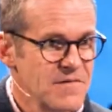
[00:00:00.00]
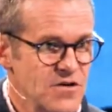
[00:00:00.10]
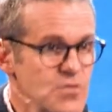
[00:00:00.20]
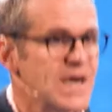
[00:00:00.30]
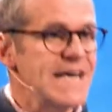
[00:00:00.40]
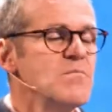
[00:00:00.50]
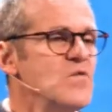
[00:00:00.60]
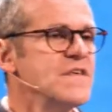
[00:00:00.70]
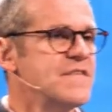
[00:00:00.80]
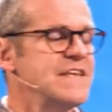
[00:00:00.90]
You came
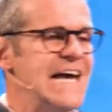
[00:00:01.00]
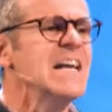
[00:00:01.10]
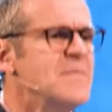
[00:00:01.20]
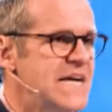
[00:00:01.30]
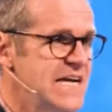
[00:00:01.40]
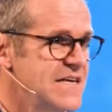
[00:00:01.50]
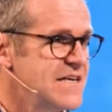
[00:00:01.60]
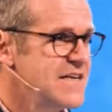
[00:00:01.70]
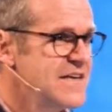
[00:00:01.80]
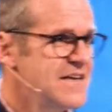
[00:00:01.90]
with the enemy
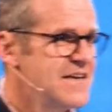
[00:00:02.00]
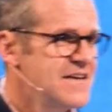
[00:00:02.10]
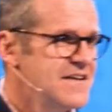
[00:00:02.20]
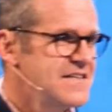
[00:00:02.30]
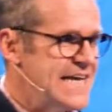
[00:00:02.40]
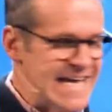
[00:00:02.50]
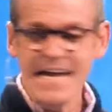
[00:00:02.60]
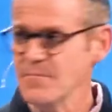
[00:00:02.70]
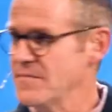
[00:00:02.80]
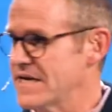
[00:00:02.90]
to
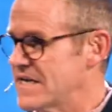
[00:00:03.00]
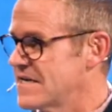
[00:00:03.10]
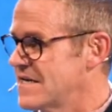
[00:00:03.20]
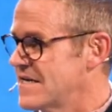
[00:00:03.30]
get me.